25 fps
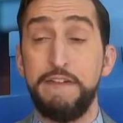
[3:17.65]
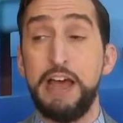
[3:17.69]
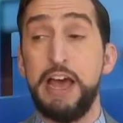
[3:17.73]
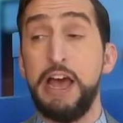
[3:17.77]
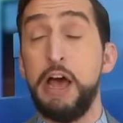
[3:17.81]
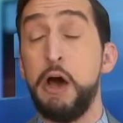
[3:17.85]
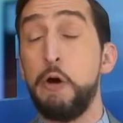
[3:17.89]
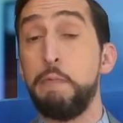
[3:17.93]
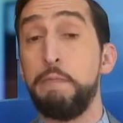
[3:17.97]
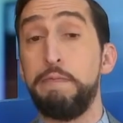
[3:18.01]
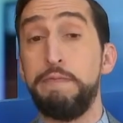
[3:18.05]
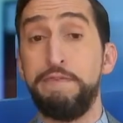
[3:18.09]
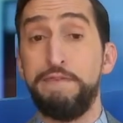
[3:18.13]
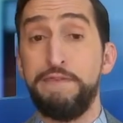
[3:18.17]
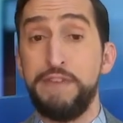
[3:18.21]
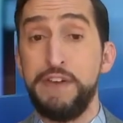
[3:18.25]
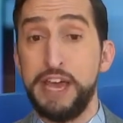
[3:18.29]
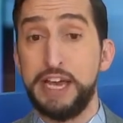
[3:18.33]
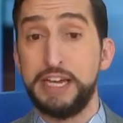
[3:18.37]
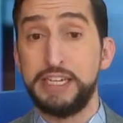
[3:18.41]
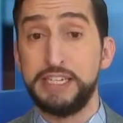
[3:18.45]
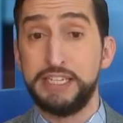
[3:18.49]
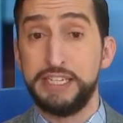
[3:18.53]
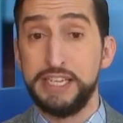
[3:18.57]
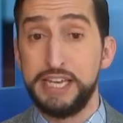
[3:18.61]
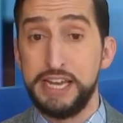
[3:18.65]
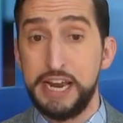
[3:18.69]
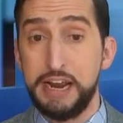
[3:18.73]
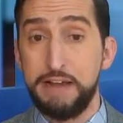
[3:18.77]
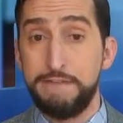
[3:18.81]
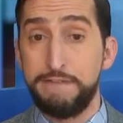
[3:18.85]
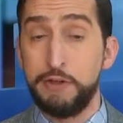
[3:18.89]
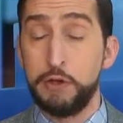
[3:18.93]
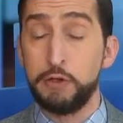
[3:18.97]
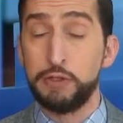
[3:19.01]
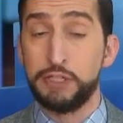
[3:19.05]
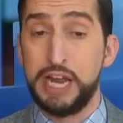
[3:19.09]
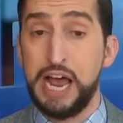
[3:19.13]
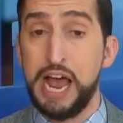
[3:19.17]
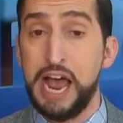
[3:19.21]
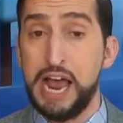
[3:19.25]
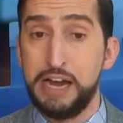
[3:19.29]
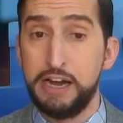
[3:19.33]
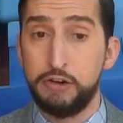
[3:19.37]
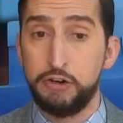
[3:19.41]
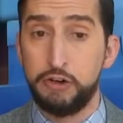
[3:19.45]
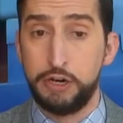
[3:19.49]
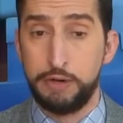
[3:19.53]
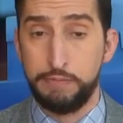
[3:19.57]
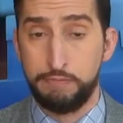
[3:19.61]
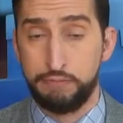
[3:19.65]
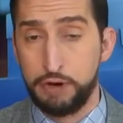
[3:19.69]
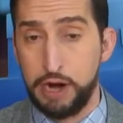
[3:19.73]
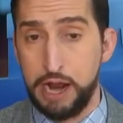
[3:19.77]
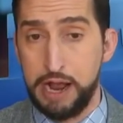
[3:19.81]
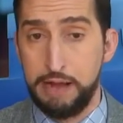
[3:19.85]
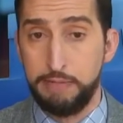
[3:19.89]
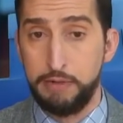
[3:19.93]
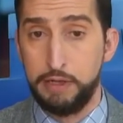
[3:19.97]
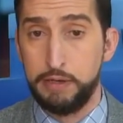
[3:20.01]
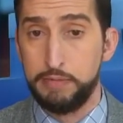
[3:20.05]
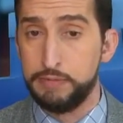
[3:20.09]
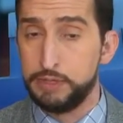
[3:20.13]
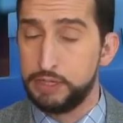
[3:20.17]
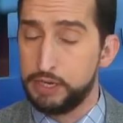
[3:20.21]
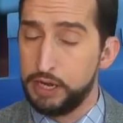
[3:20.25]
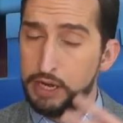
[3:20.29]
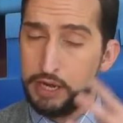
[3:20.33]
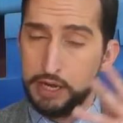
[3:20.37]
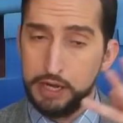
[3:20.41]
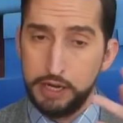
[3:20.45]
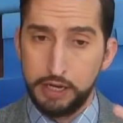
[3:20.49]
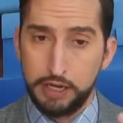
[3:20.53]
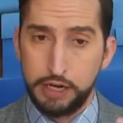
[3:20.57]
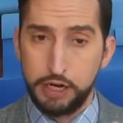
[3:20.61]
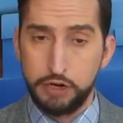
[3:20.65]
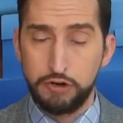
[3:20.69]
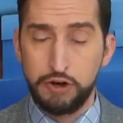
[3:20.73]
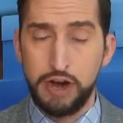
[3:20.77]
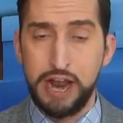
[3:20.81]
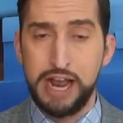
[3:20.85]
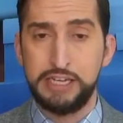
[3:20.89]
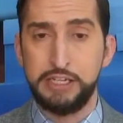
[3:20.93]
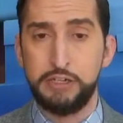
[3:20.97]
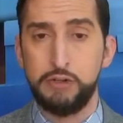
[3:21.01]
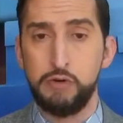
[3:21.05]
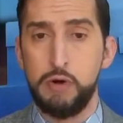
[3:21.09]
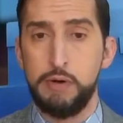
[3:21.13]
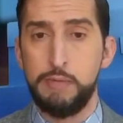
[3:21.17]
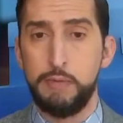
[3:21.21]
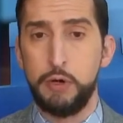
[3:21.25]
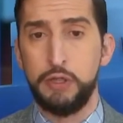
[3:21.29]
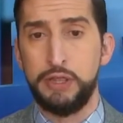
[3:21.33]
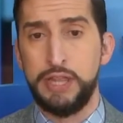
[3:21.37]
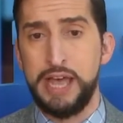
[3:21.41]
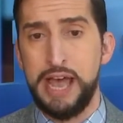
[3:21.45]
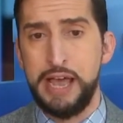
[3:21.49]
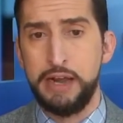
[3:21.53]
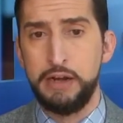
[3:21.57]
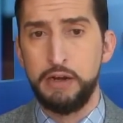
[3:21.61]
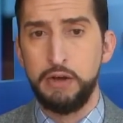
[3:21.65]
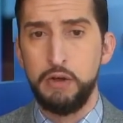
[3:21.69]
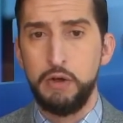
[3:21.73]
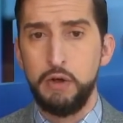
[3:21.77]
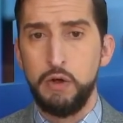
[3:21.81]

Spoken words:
help fix the NFL's hiring problems. Congrats to him on that.